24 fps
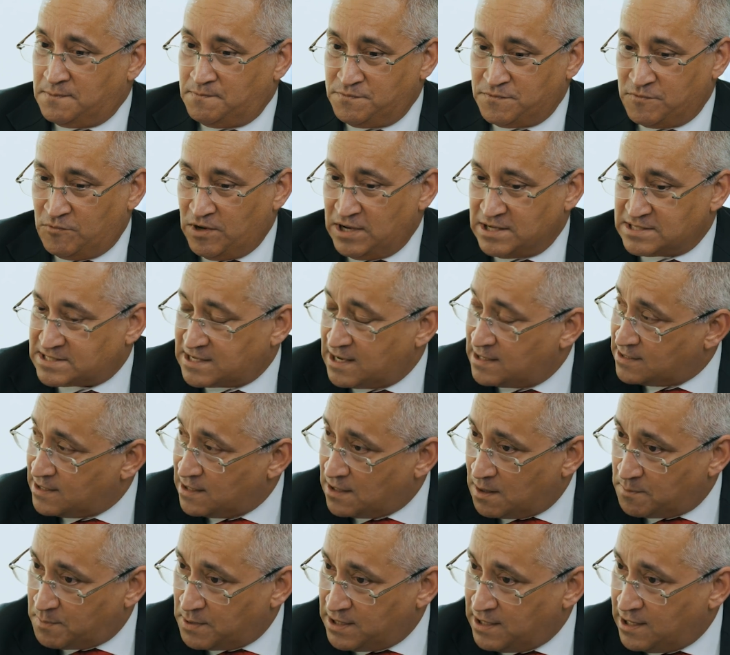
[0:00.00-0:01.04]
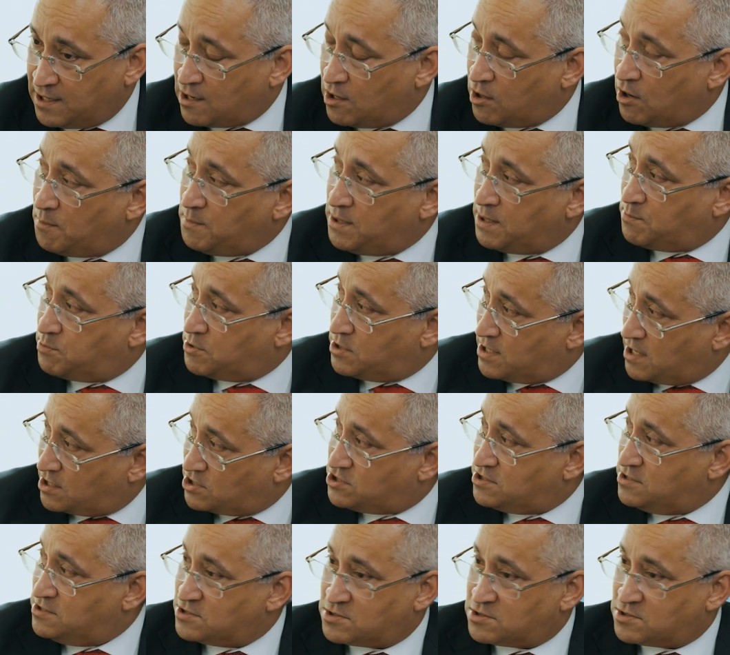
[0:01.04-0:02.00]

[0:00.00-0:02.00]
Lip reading: We're setting up an economic production